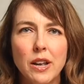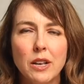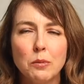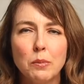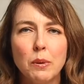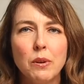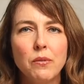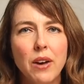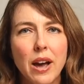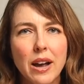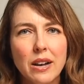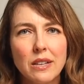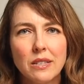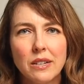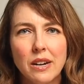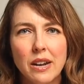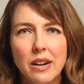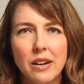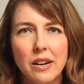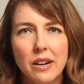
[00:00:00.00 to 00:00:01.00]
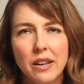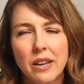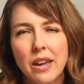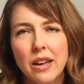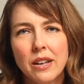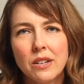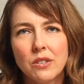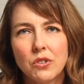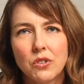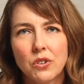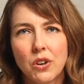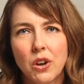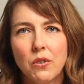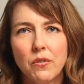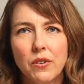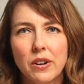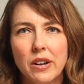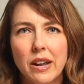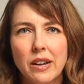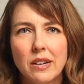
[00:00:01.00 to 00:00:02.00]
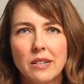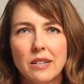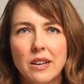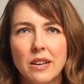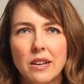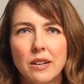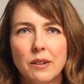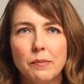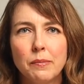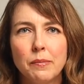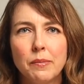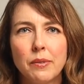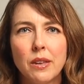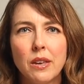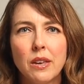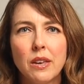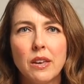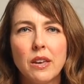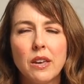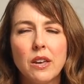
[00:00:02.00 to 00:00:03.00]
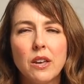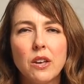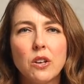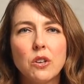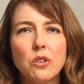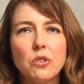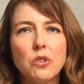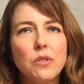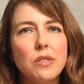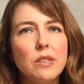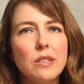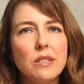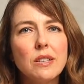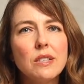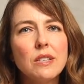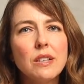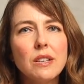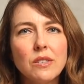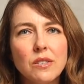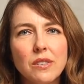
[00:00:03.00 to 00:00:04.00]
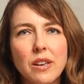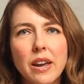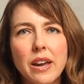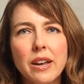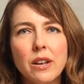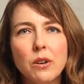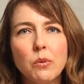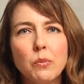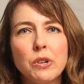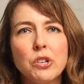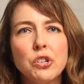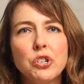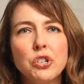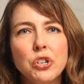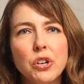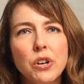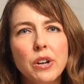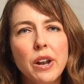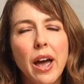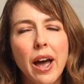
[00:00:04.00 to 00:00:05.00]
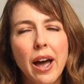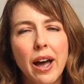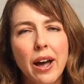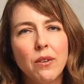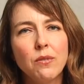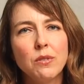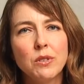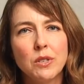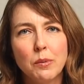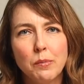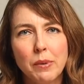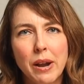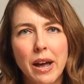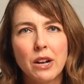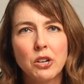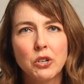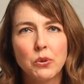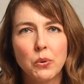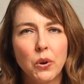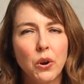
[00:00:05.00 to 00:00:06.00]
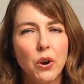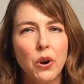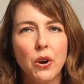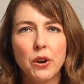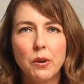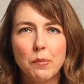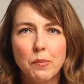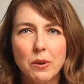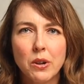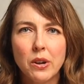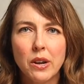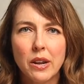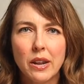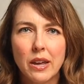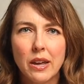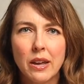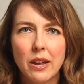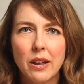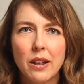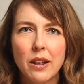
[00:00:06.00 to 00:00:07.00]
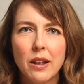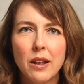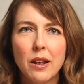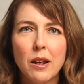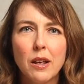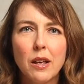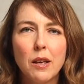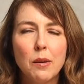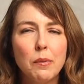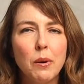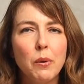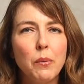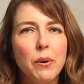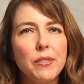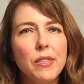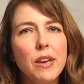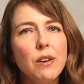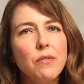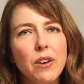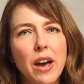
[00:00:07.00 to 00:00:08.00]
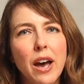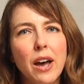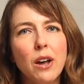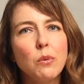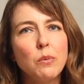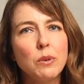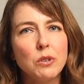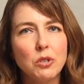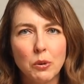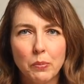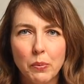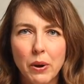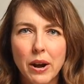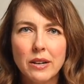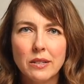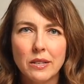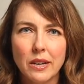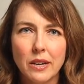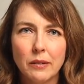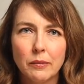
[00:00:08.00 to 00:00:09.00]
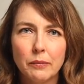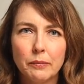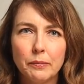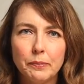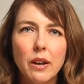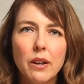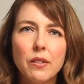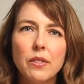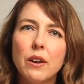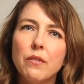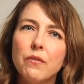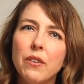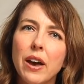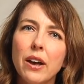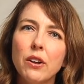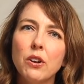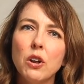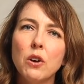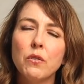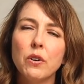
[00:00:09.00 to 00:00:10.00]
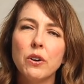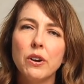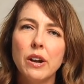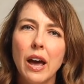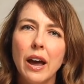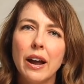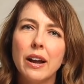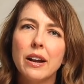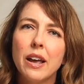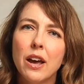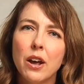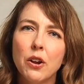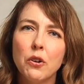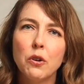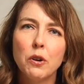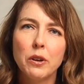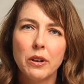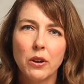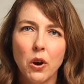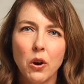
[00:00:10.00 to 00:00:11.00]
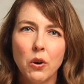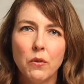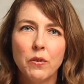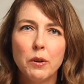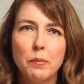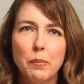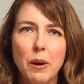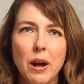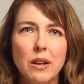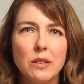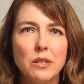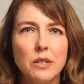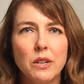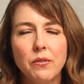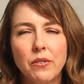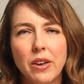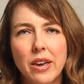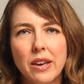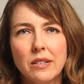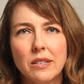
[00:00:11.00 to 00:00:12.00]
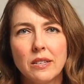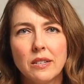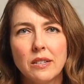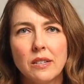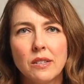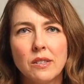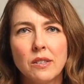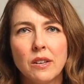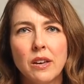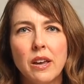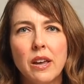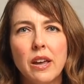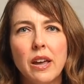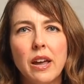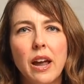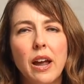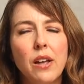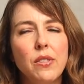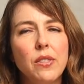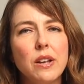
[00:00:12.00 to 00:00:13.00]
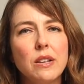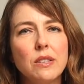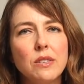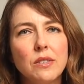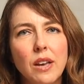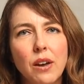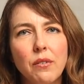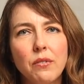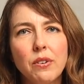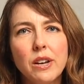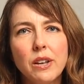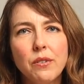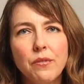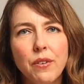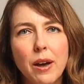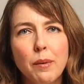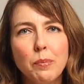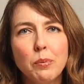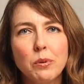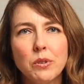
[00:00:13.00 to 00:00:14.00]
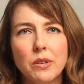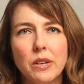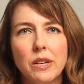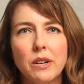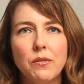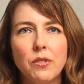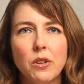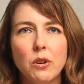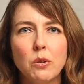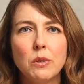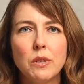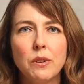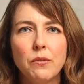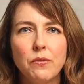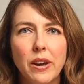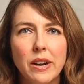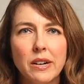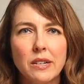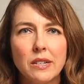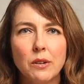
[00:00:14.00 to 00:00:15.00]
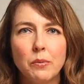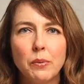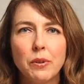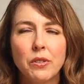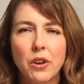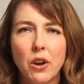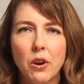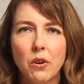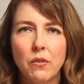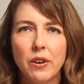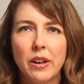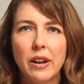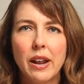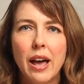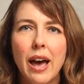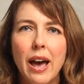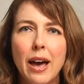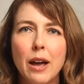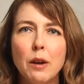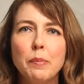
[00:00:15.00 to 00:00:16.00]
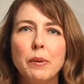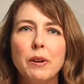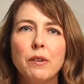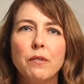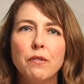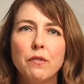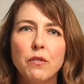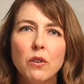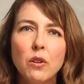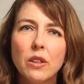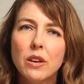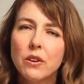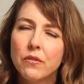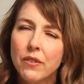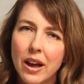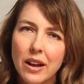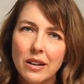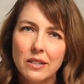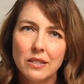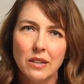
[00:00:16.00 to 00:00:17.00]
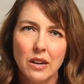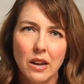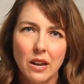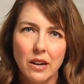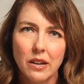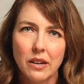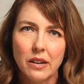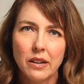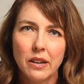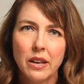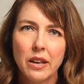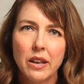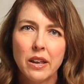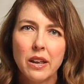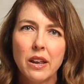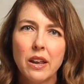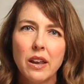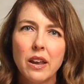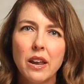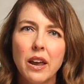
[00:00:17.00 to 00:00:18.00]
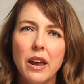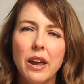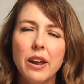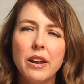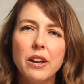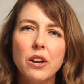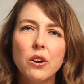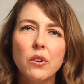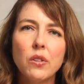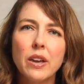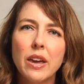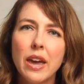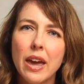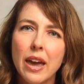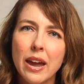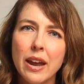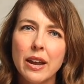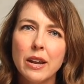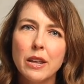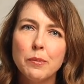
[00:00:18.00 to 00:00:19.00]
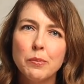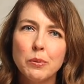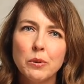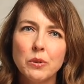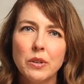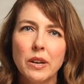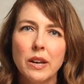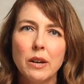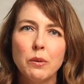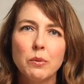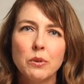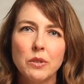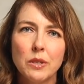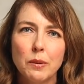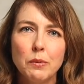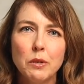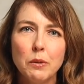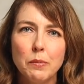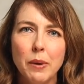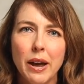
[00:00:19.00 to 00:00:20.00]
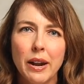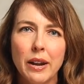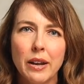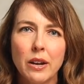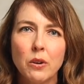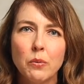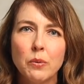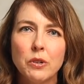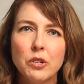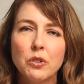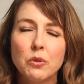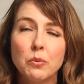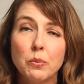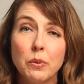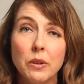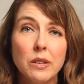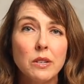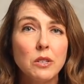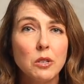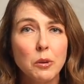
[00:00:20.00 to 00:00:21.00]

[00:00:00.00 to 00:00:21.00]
has been vaccinated against COVID-19. So this is a state which should have some natural herd immunity, but what they found was surprising. They found over 900 COVID positive cases, and that 75% of those infected with COVID had been fully vaccinated, and nearly 80% were symptomatic, which is really